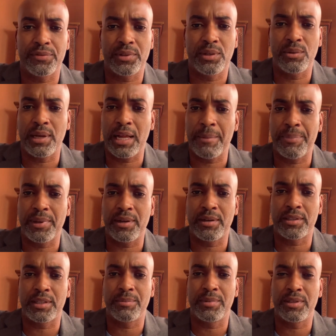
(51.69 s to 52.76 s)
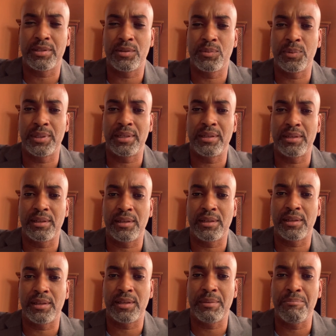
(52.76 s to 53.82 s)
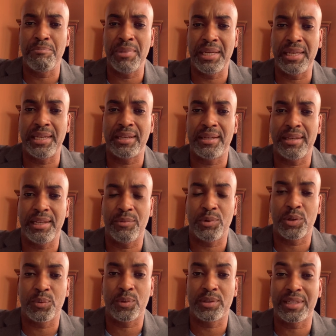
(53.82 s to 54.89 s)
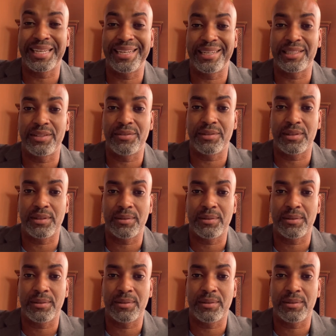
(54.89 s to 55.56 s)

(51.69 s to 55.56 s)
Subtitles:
helping customers with the immediate need, which was connectivity,